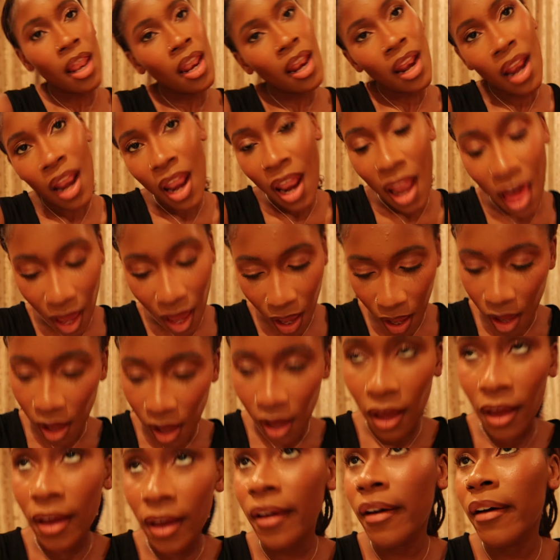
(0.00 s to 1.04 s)

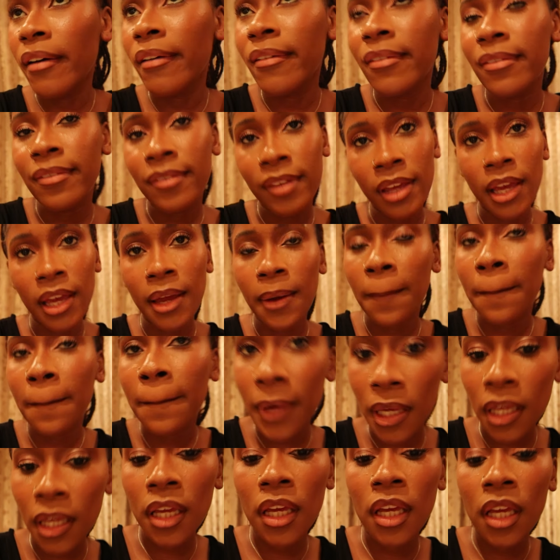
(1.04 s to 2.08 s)
loving
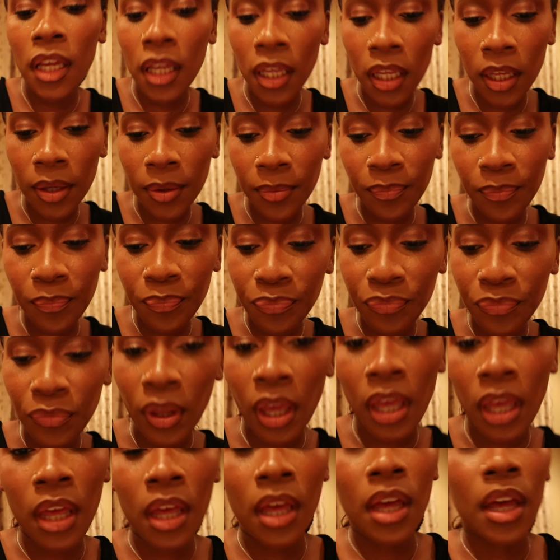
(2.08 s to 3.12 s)
me.
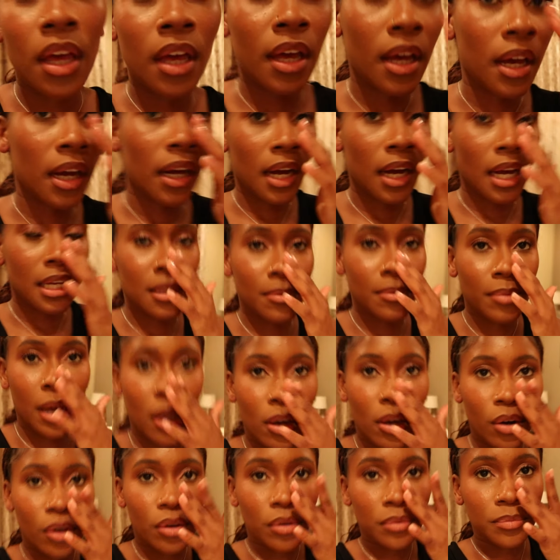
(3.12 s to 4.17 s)
Guys, I'm
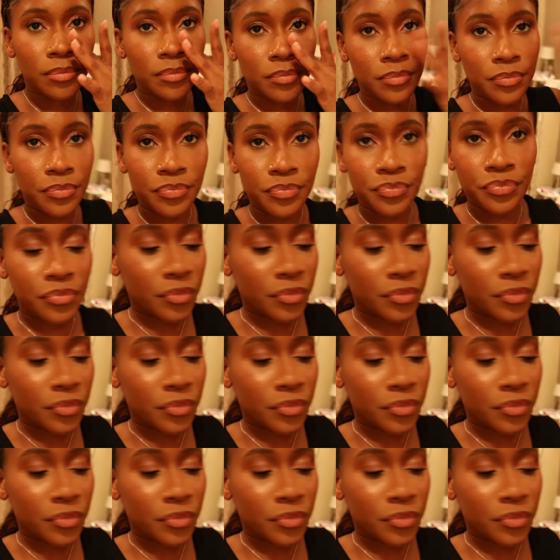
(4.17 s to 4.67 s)
back home.